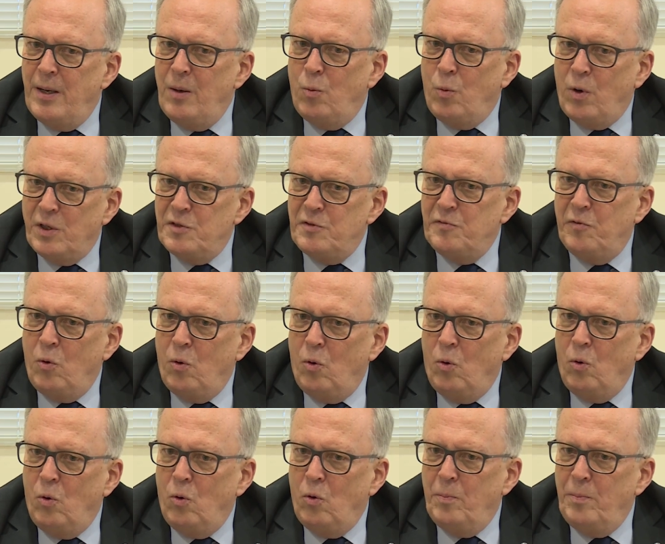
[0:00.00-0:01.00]
once for
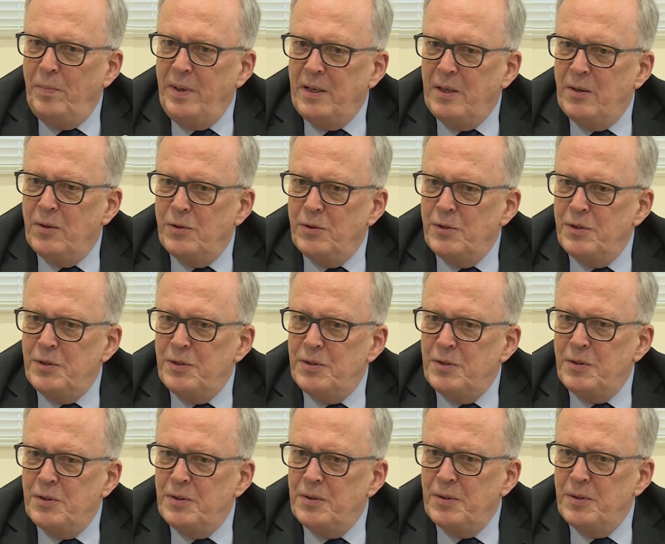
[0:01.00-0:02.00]
all,
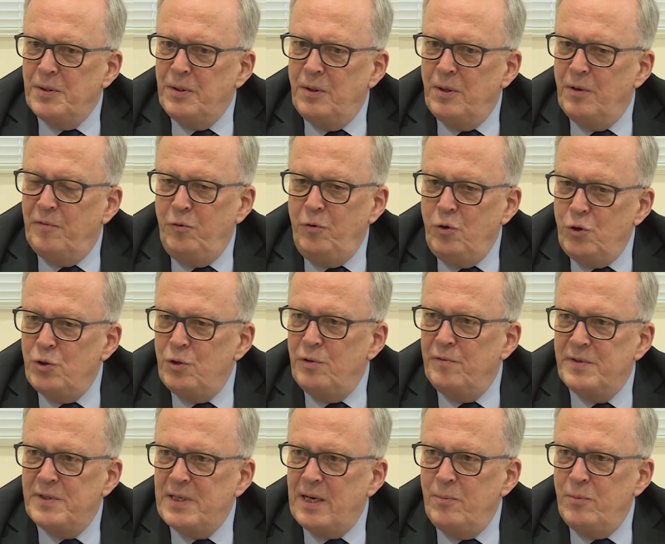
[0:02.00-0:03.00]
because the future
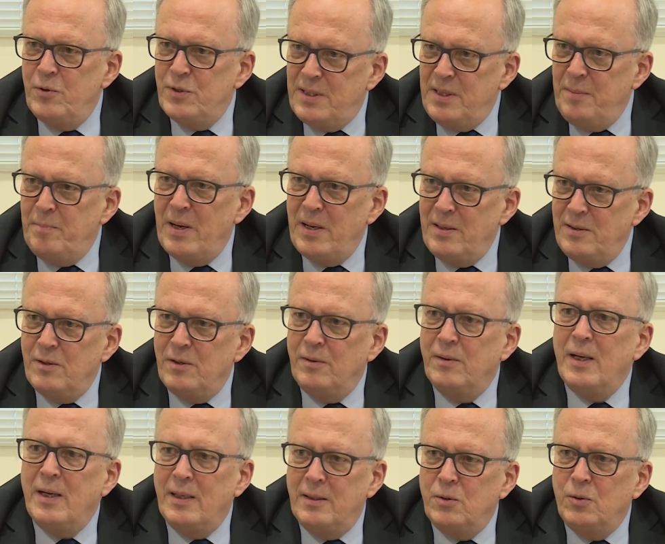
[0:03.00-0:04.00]
of Cyprus depends on
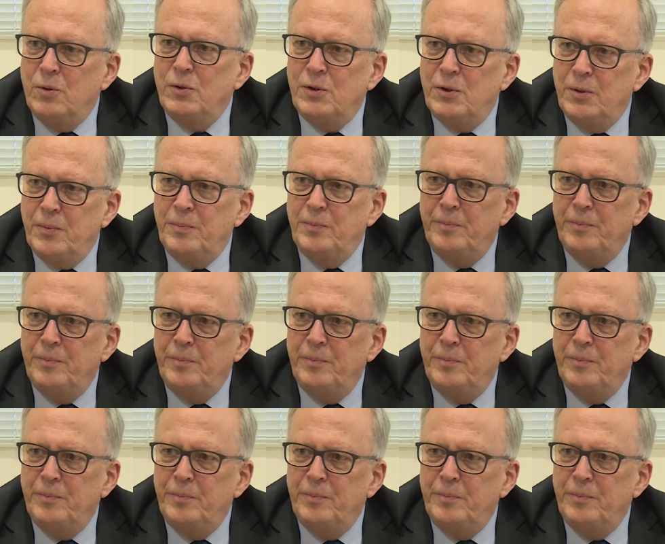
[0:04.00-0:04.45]
that also.